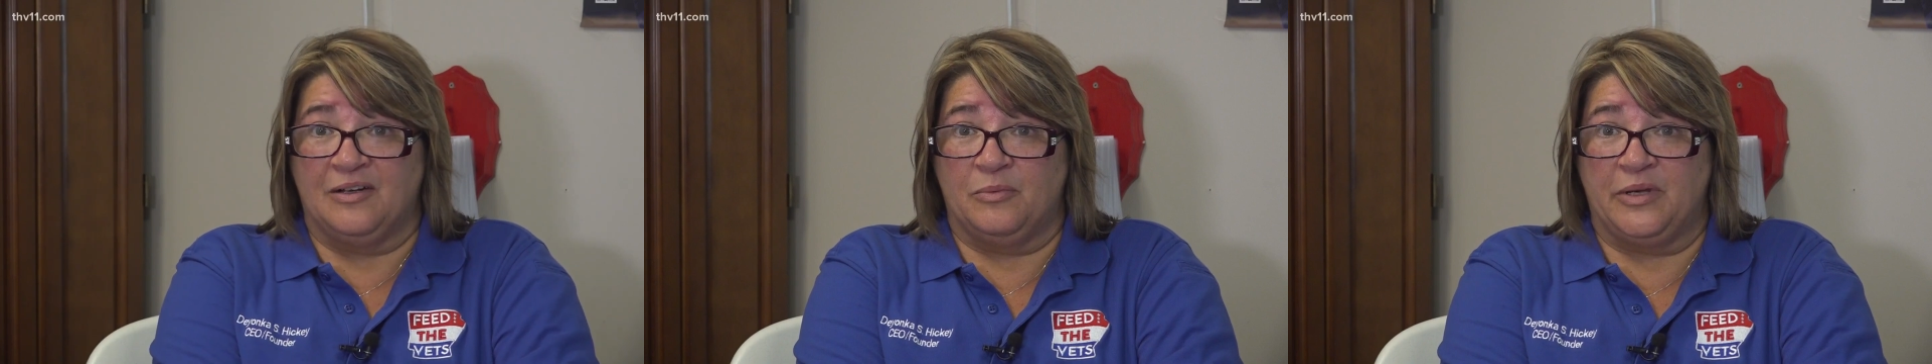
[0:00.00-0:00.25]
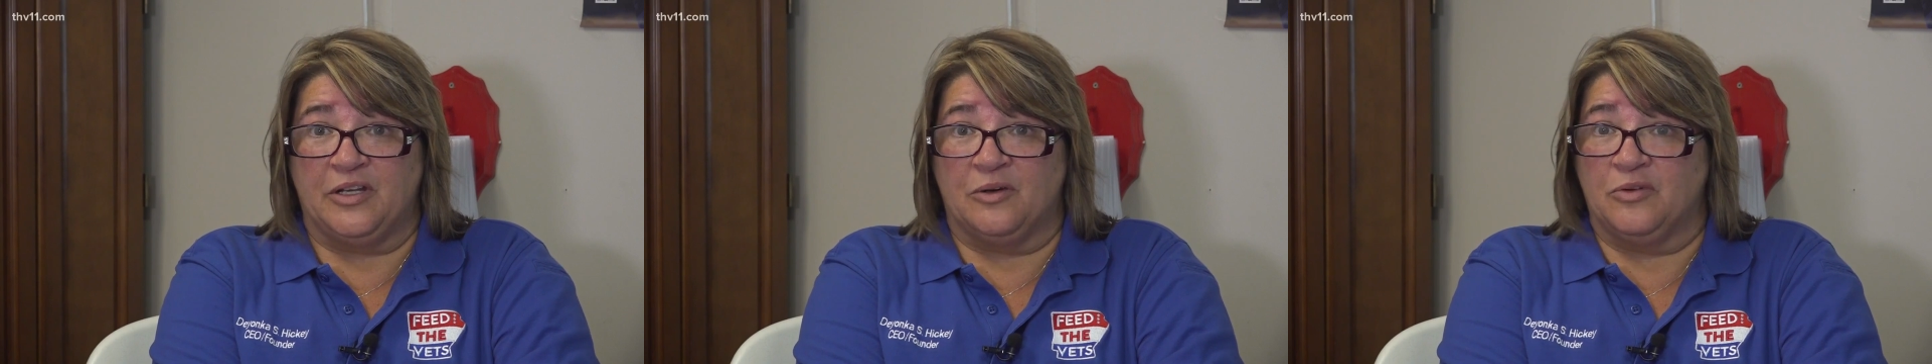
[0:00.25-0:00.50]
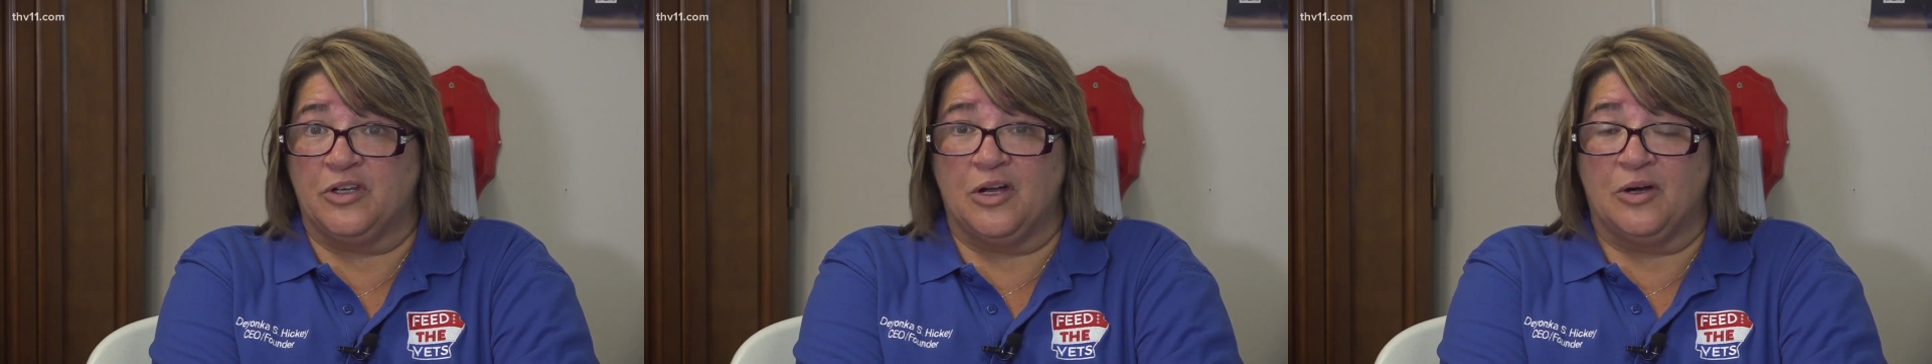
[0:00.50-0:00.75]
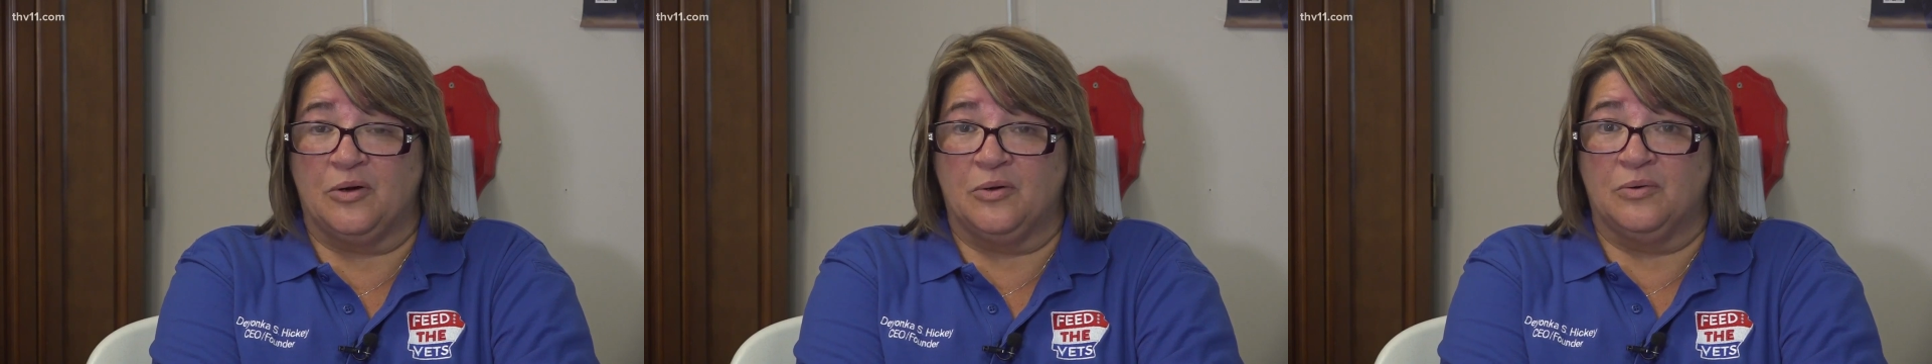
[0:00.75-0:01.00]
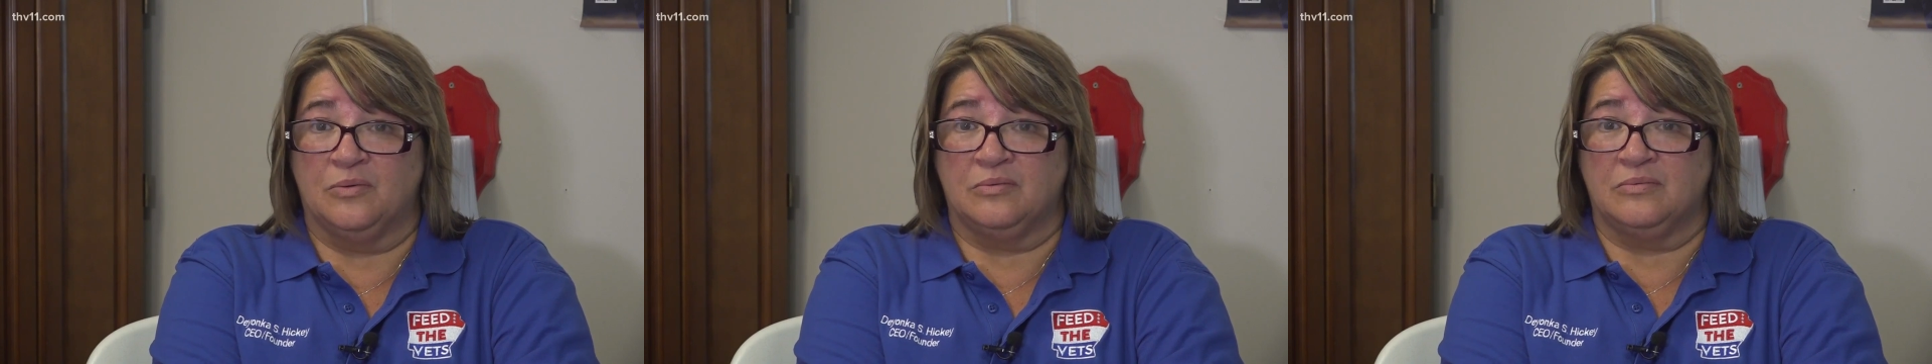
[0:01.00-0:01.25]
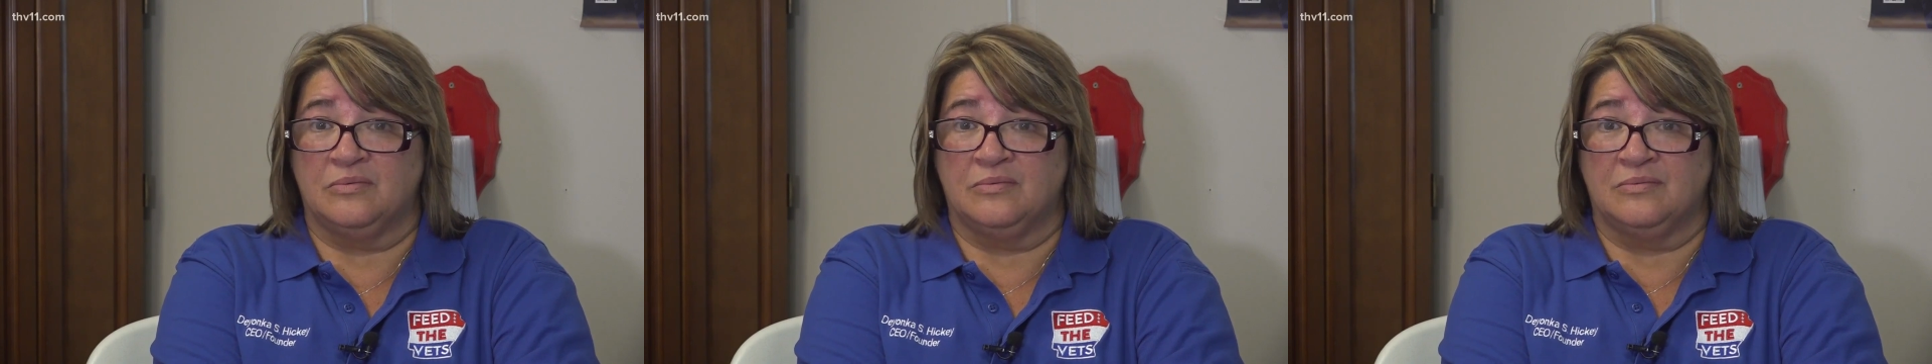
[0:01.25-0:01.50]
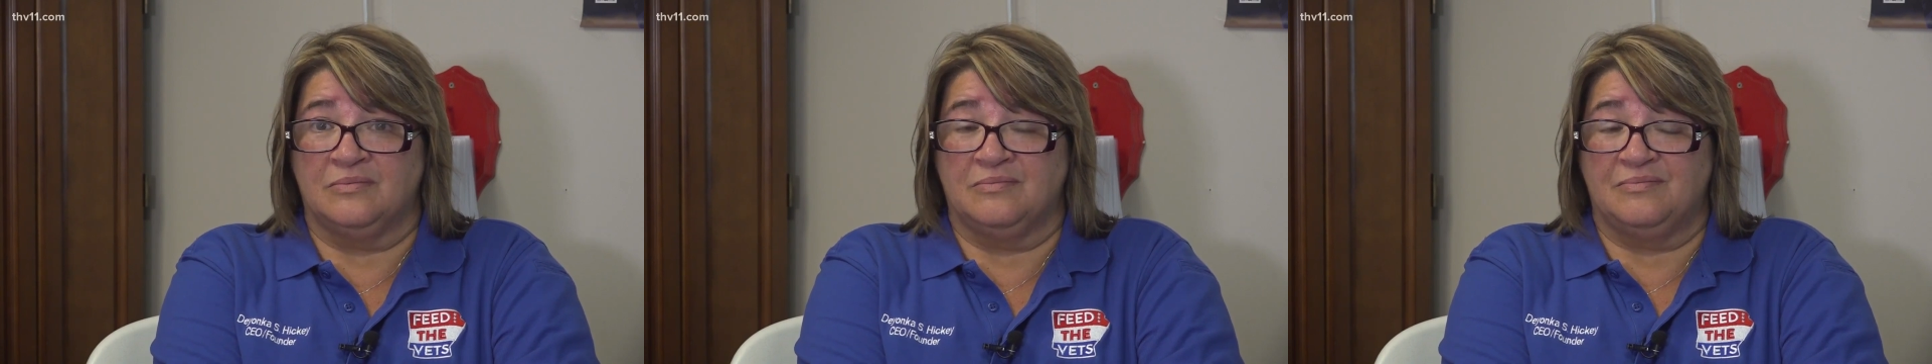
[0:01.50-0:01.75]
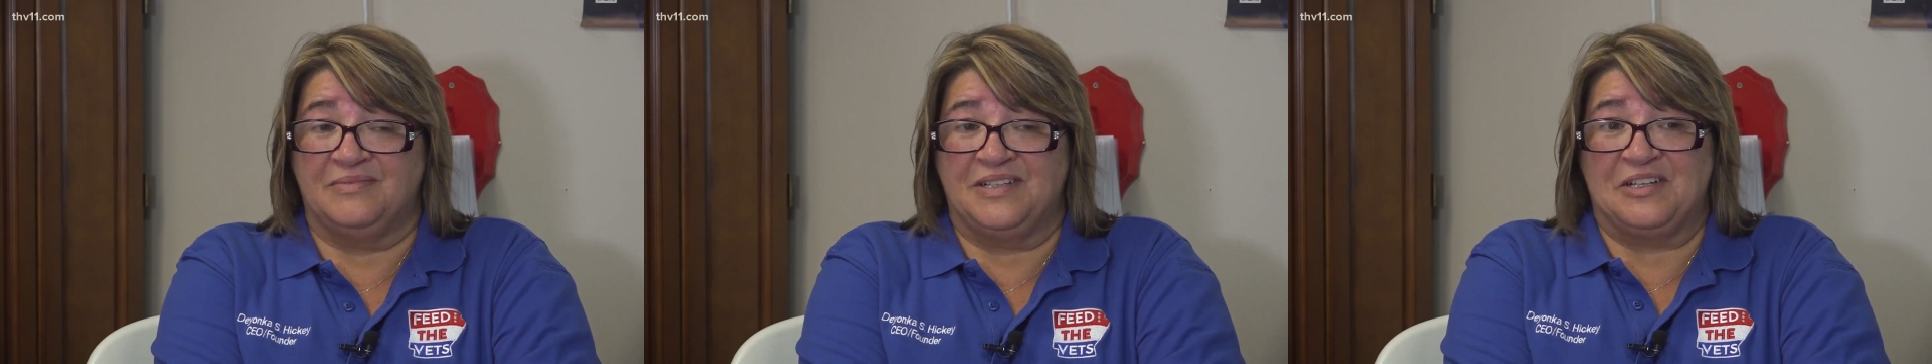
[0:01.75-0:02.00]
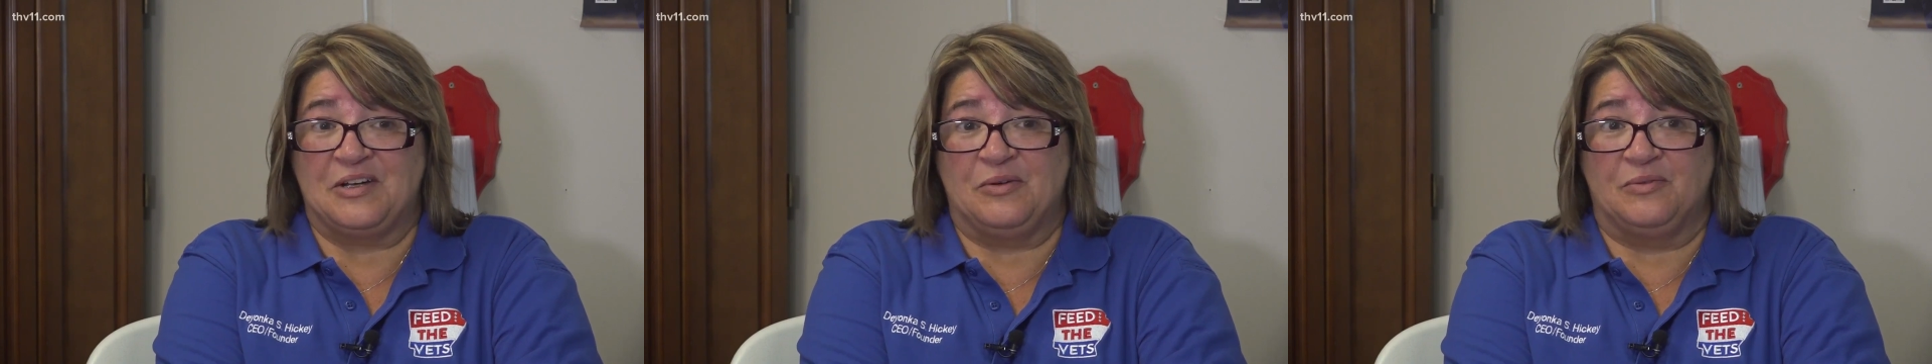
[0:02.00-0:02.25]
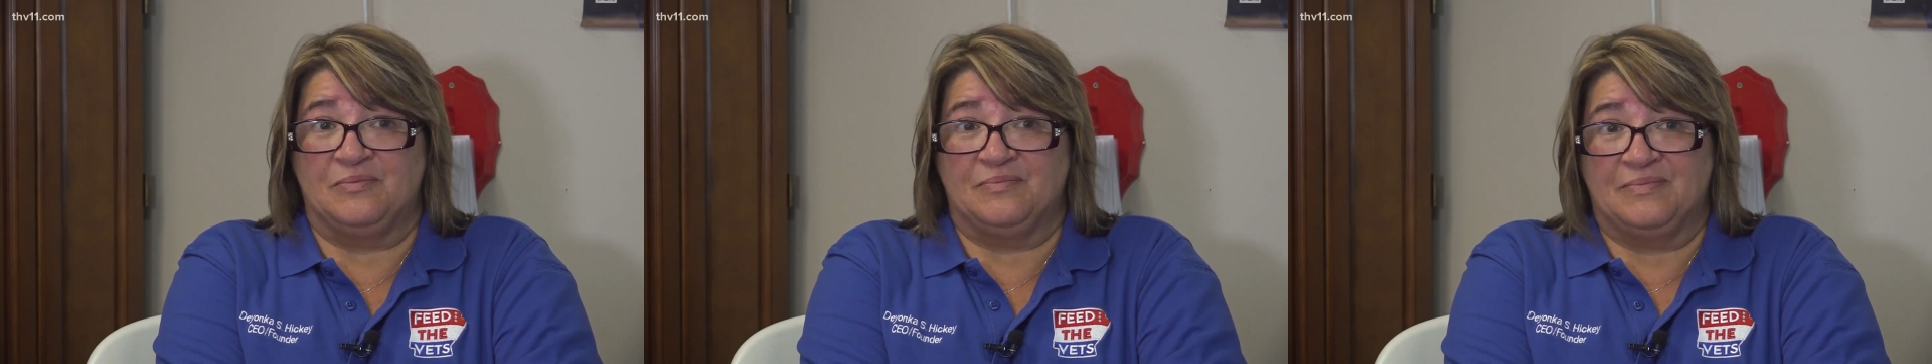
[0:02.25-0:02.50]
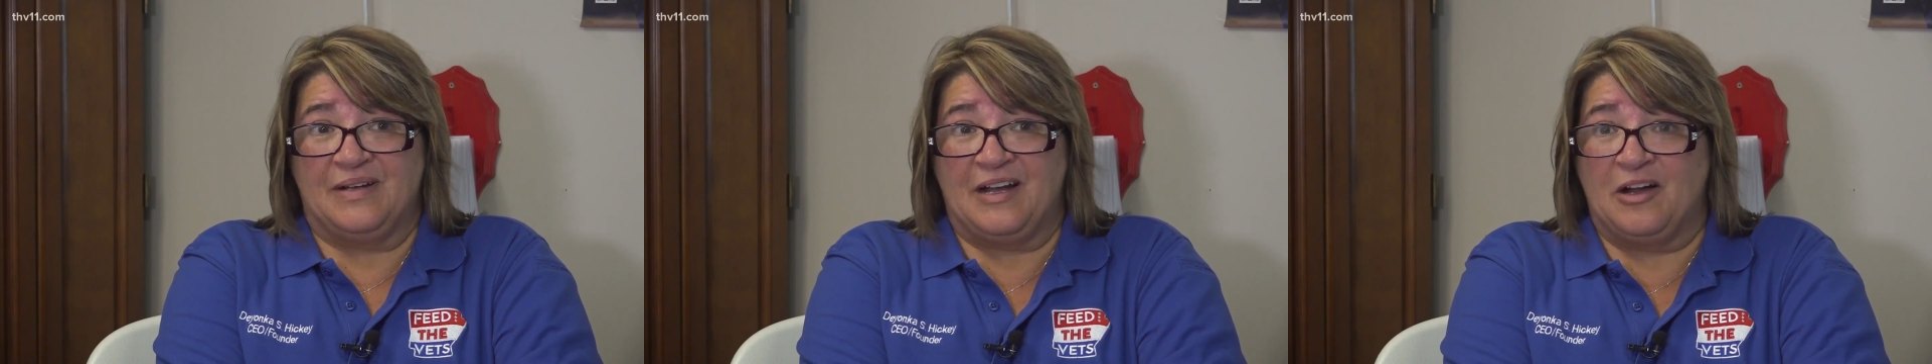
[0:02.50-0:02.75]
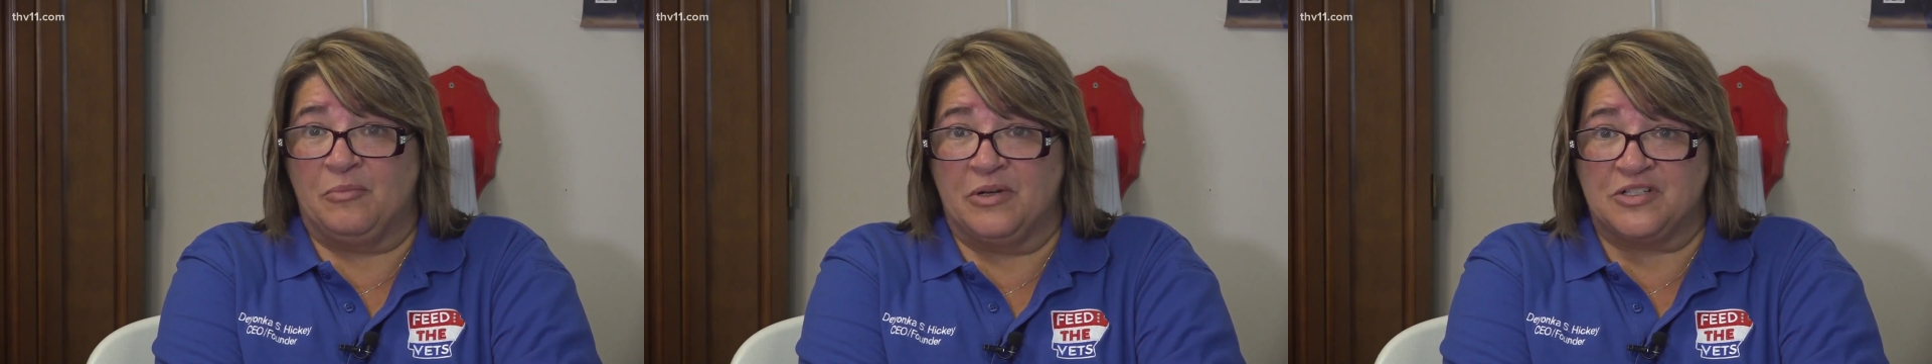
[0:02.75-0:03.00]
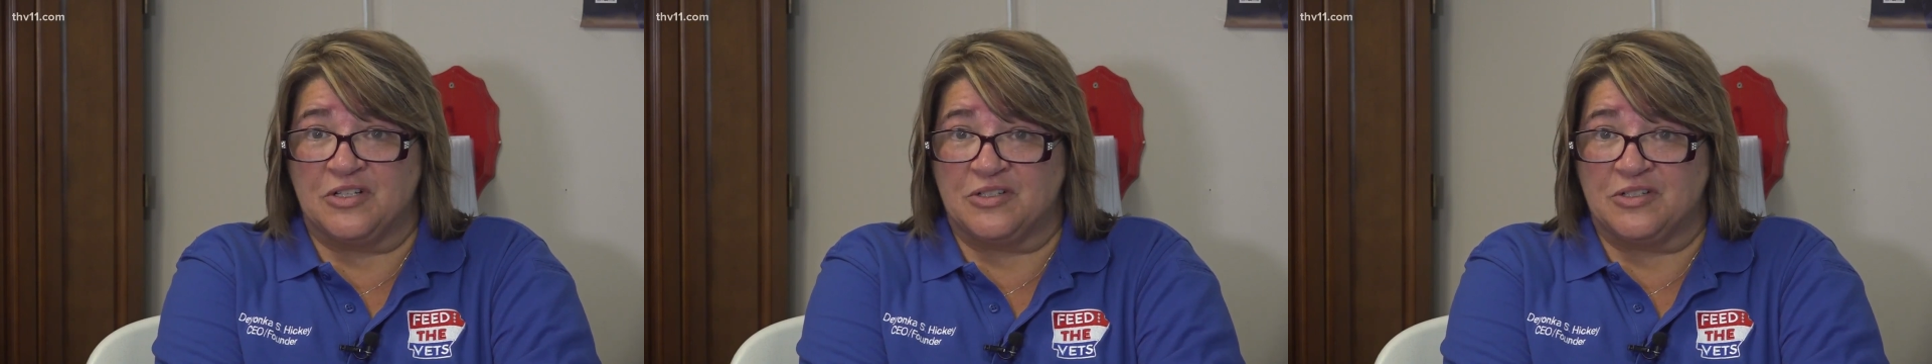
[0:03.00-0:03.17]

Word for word: We don't know, you know, how much